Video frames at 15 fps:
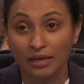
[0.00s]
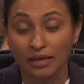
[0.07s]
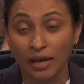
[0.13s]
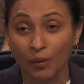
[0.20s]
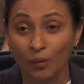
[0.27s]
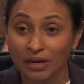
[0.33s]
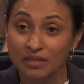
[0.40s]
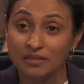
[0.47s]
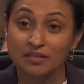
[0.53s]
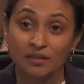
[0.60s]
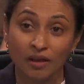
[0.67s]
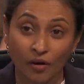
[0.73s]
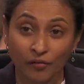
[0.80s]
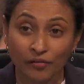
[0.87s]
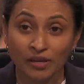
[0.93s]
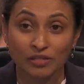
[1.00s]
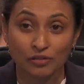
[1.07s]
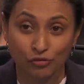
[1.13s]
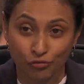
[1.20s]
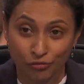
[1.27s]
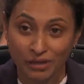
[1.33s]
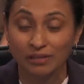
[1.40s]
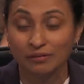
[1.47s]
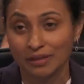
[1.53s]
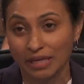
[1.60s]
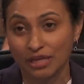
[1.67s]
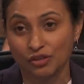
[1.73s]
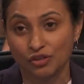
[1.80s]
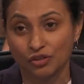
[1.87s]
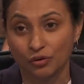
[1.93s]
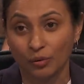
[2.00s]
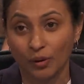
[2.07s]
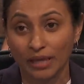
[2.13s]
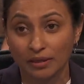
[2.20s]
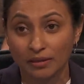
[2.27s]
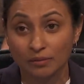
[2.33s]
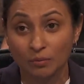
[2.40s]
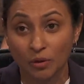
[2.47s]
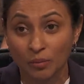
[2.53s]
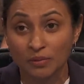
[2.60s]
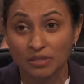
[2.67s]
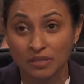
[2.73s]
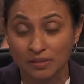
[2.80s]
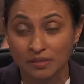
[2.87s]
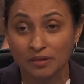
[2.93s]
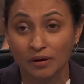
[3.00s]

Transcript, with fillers: Now, understaffing is a real issue at this moment in